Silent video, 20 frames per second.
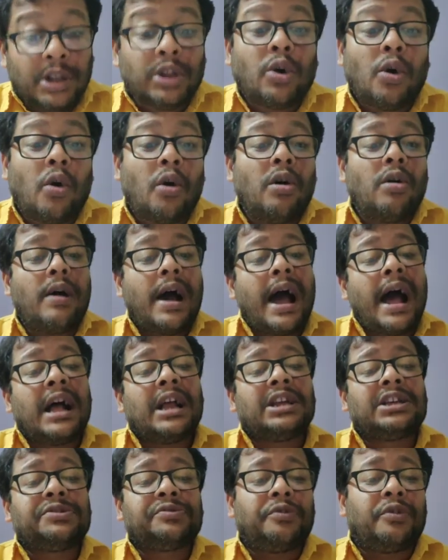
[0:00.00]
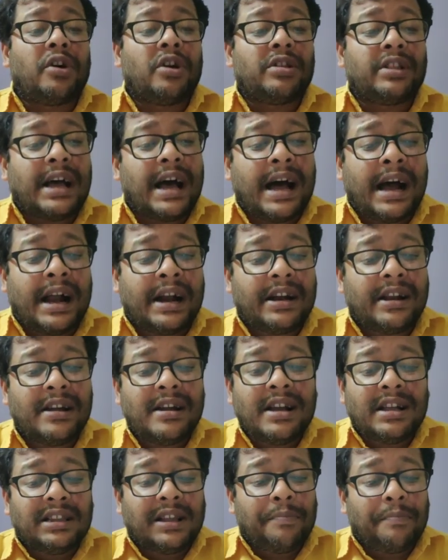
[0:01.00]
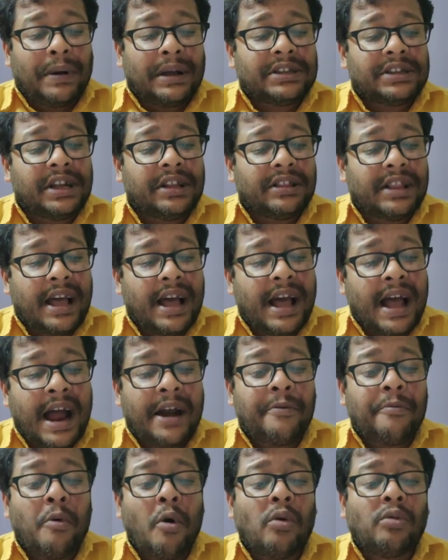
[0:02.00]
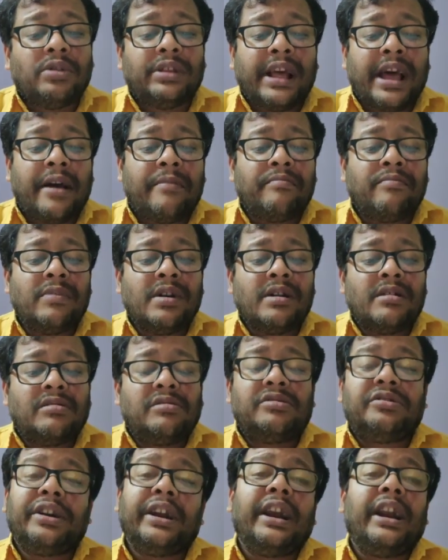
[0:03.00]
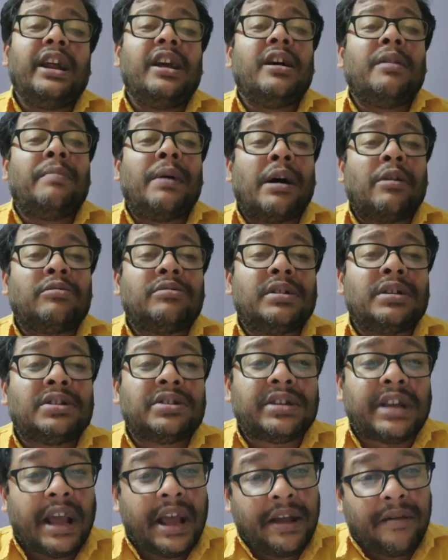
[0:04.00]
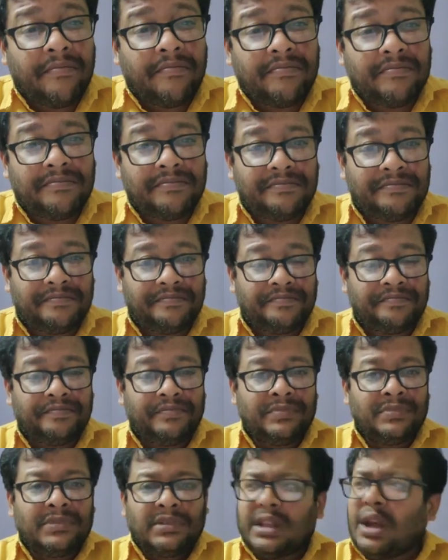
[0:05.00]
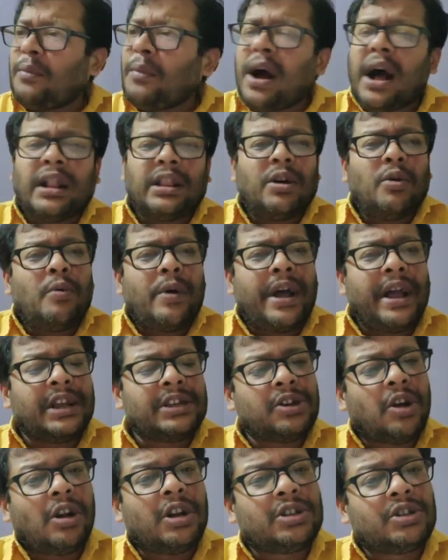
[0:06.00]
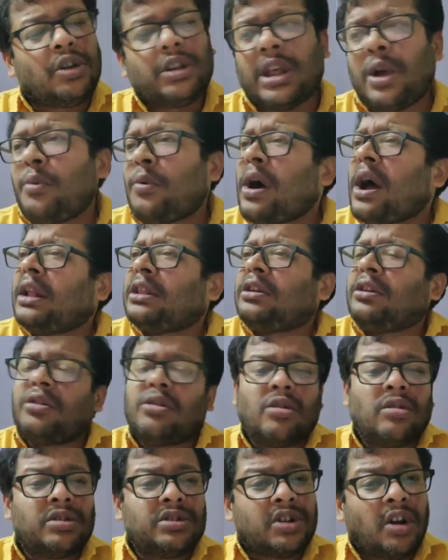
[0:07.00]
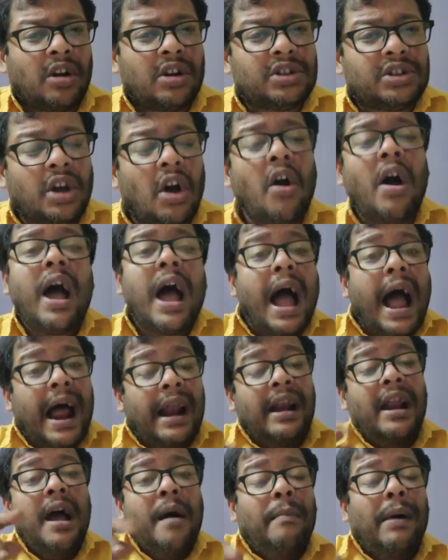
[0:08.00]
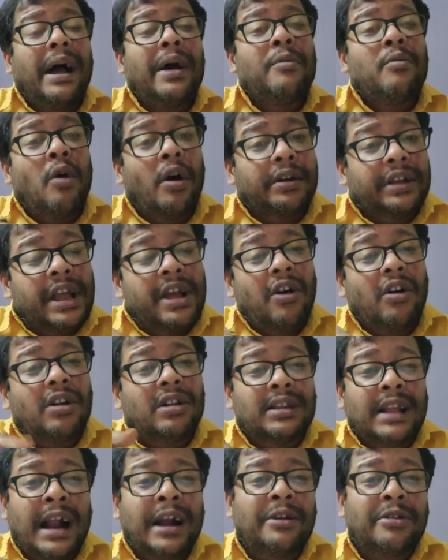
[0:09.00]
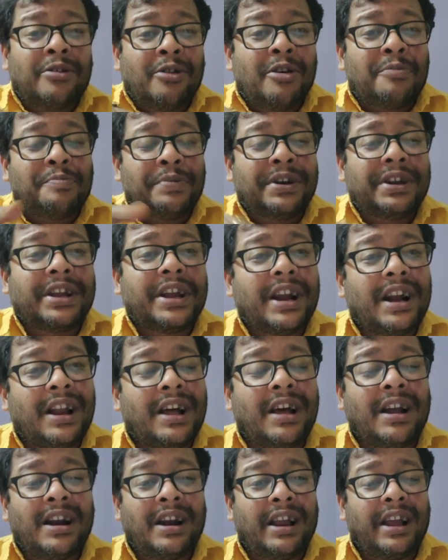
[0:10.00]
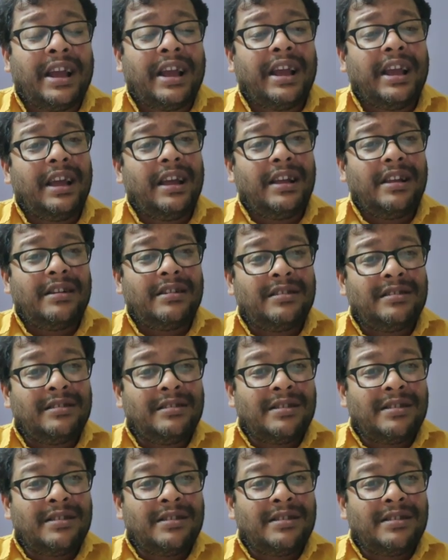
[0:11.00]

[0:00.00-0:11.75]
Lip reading: Though as for that, the passing there had warned them really about the same. There were other ways also, there were other roads also, and by walking on that road particularly